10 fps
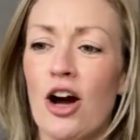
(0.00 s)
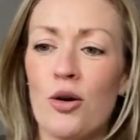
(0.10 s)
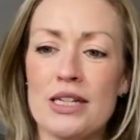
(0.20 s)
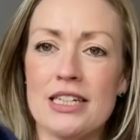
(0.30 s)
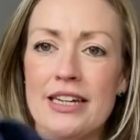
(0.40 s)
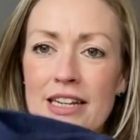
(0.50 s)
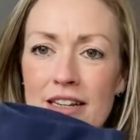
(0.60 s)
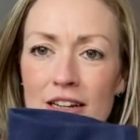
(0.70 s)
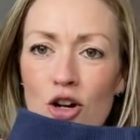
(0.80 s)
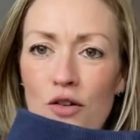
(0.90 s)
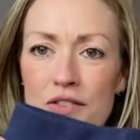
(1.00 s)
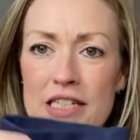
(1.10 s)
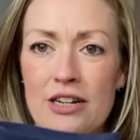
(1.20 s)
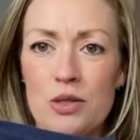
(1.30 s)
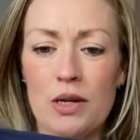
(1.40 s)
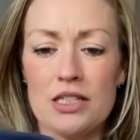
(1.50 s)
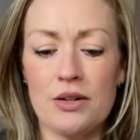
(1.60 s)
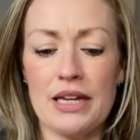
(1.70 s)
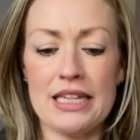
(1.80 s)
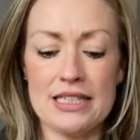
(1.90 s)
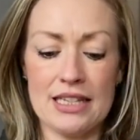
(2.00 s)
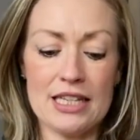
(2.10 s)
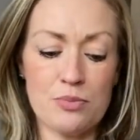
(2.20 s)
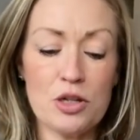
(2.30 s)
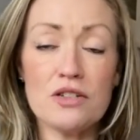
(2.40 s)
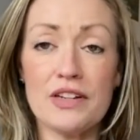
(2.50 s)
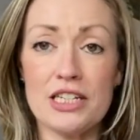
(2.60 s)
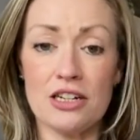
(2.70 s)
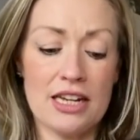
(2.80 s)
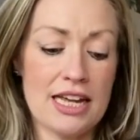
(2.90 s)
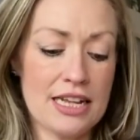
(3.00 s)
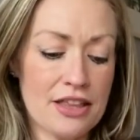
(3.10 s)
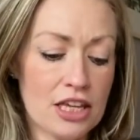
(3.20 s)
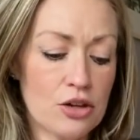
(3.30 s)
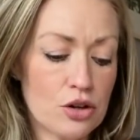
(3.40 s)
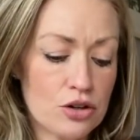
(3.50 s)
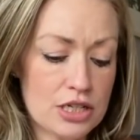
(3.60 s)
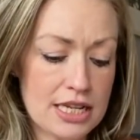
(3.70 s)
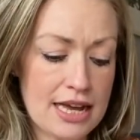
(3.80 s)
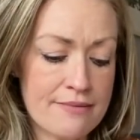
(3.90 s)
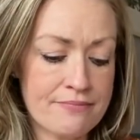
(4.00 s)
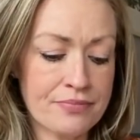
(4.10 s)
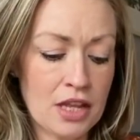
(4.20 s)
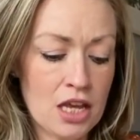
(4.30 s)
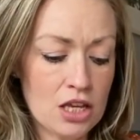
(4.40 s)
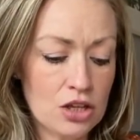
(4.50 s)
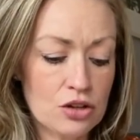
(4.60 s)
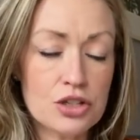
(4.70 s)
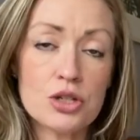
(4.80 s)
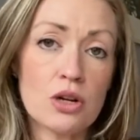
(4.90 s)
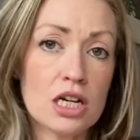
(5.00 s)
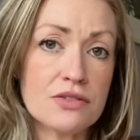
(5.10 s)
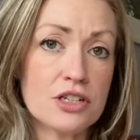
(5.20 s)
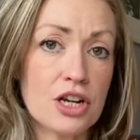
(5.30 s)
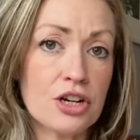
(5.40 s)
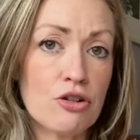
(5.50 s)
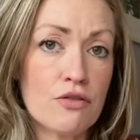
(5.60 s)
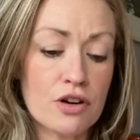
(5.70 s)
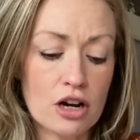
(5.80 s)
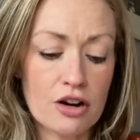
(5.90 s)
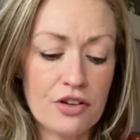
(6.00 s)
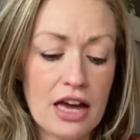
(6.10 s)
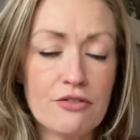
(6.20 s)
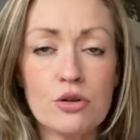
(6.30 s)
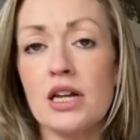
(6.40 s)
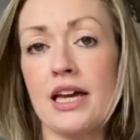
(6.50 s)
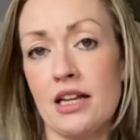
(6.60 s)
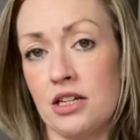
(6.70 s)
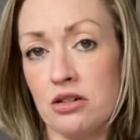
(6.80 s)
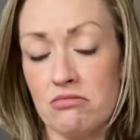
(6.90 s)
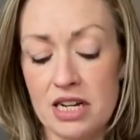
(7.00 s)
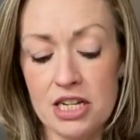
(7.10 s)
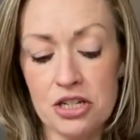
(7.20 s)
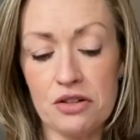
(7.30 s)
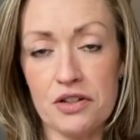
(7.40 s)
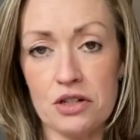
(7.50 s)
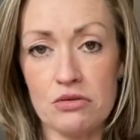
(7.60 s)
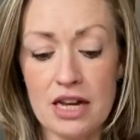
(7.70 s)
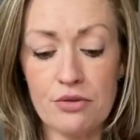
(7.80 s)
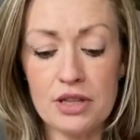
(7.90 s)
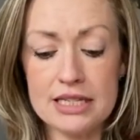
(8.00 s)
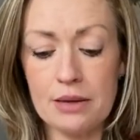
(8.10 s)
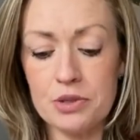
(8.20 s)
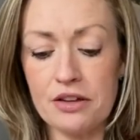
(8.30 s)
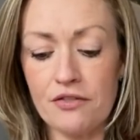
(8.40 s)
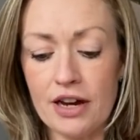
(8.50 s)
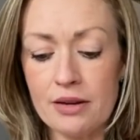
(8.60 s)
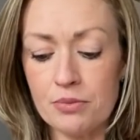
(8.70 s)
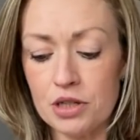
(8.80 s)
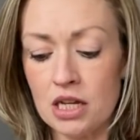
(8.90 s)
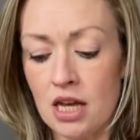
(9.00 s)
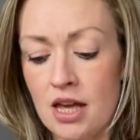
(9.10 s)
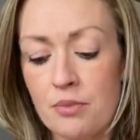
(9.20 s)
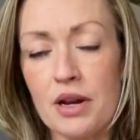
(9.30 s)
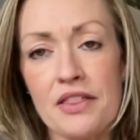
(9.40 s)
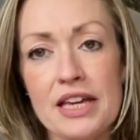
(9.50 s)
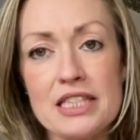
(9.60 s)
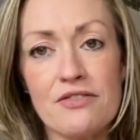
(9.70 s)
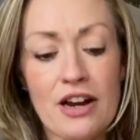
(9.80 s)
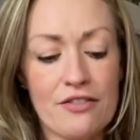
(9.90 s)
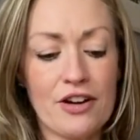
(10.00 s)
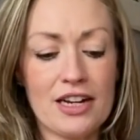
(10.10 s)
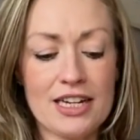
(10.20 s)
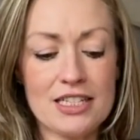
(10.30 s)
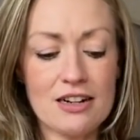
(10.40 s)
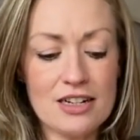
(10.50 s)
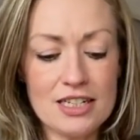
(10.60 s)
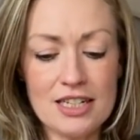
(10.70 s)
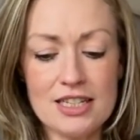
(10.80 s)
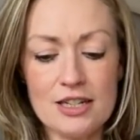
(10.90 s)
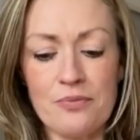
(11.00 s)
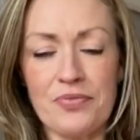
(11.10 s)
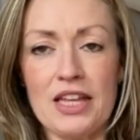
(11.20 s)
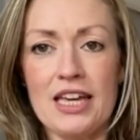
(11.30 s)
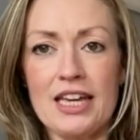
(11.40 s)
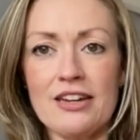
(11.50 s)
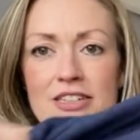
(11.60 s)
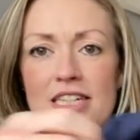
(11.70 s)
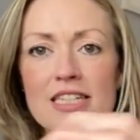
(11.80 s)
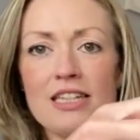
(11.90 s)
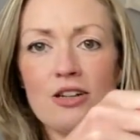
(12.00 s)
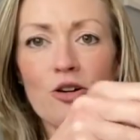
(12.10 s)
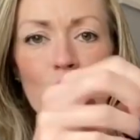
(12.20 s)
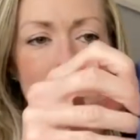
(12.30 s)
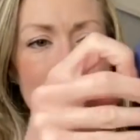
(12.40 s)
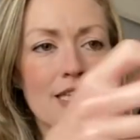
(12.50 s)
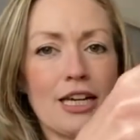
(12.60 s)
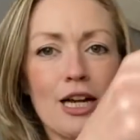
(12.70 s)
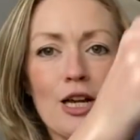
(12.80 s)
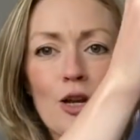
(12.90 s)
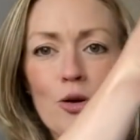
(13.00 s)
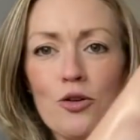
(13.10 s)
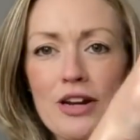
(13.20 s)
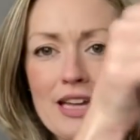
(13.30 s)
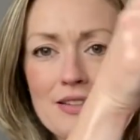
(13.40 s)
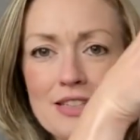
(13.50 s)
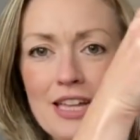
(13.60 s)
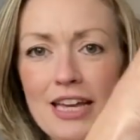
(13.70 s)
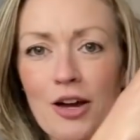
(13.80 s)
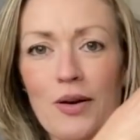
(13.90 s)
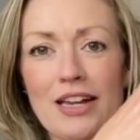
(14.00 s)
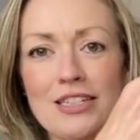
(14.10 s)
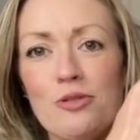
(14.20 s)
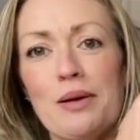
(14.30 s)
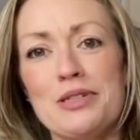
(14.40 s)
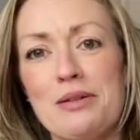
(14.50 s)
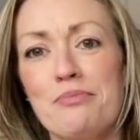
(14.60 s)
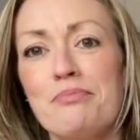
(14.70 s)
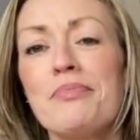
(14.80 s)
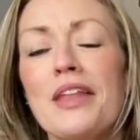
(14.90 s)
oh, and it's got little cuffs here as well, so it's beautifully done. And I think you could do a lot of it on your overlocker if you have one. Again, you don't need to if you don't have one, that's absolutely fine, but I think it's a very, very nice cardigan. So here it is in all its glory. There you go, and you'll be able to see